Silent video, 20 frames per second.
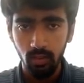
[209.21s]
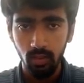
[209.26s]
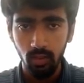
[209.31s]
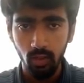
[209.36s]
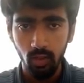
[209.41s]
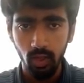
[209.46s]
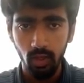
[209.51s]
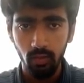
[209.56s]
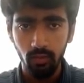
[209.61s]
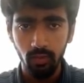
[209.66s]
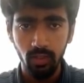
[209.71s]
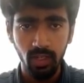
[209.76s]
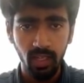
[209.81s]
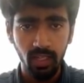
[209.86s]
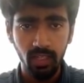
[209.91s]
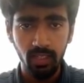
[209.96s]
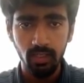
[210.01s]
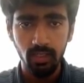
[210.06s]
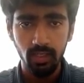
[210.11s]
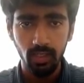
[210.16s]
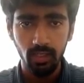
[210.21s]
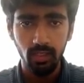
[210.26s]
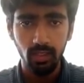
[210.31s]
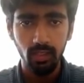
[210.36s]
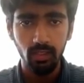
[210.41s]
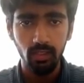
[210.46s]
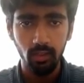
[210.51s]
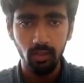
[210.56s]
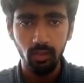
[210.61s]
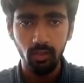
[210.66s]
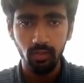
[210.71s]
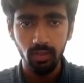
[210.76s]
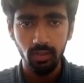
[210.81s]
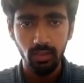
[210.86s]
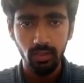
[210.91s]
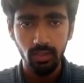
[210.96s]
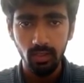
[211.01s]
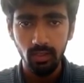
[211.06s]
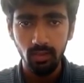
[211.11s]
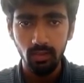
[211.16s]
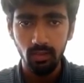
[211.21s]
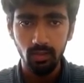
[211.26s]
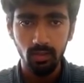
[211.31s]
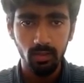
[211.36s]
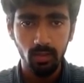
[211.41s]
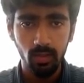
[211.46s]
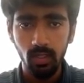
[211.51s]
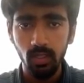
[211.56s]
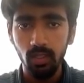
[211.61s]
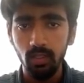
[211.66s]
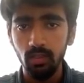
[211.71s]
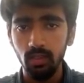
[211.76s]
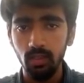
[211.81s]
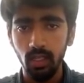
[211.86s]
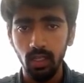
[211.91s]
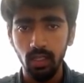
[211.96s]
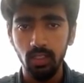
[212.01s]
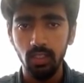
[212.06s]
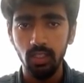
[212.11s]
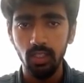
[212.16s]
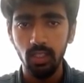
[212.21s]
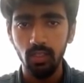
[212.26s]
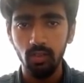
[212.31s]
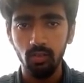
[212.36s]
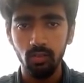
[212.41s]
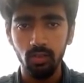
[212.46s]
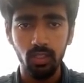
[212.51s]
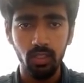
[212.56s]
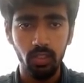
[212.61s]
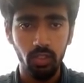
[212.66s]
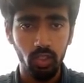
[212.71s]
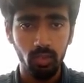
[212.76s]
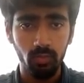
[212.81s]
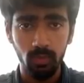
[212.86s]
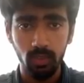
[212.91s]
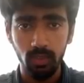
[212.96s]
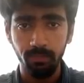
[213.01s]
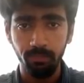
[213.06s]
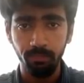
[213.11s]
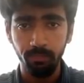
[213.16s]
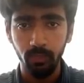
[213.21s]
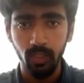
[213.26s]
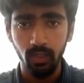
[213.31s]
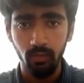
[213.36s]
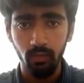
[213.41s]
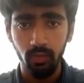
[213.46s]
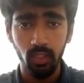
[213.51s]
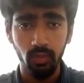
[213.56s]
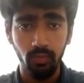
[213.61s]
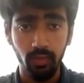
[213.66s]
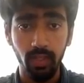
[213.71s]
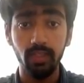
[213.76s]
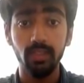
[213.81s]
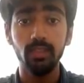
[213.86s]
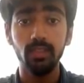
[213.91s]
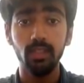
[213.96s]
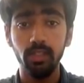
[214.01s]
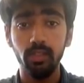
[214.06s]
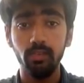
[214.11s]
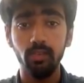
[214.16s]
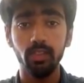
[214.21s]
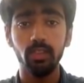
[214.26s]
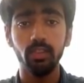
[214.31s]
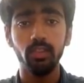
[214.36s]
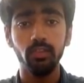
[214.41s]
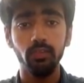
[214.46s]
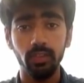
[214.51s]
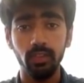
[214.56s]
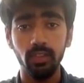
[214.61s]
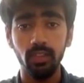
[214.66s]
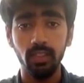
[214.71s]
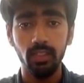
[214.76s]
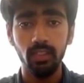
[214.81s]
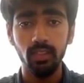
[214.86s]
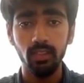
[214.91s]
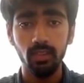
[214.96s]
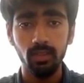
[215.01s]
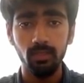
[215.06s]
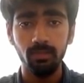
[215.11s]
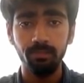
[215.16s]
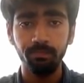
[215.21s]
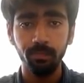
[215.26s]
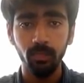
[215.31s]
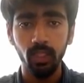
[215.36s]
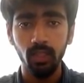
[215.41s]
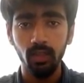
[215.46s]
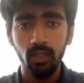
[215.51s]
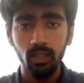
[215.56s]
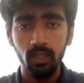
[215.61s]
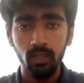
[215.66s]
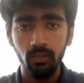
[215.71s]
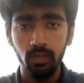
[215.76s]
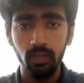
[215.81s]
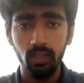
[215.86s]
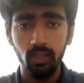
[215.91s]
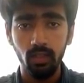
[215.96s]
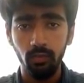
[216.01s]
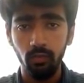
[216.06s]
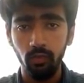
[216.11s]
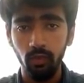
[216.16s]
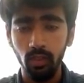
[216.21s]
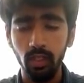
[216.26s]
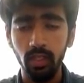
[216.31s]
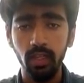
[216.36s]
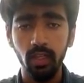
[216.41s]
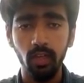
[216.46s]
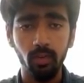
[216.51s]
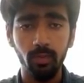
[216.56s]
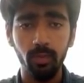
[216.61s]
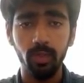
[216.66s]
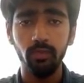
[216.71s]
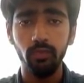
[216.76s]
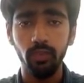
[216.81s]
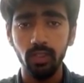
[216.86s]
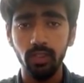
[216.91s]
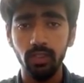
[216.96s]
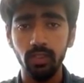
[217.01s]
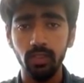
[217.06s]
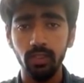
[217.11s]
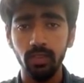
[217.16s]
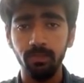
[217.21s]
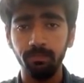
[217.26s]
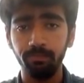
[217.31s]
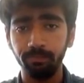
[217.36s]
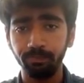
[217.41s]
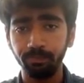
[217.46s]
you have the 9 technical universities, 9 TUs in Germany, which have excellent research facilities, which are fully government funded,